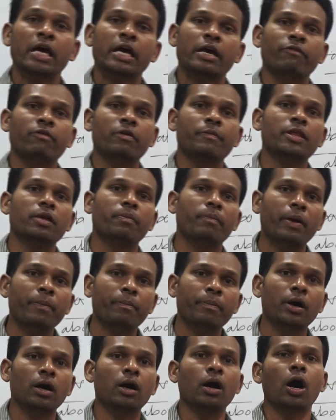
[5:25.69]
He will be the
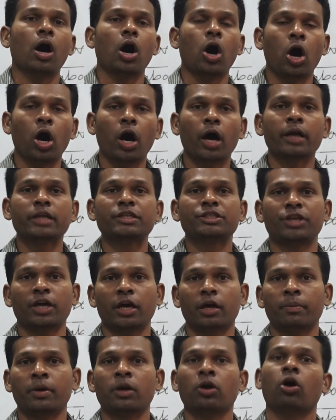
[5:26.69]
member or
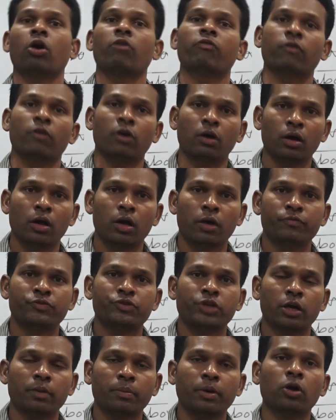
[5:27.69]
chairman or
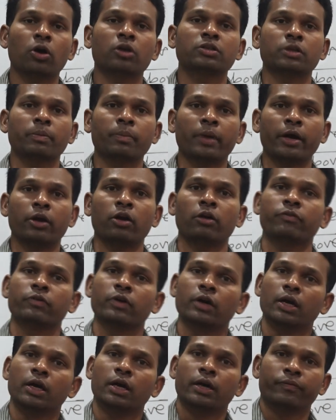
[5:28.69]
some kind of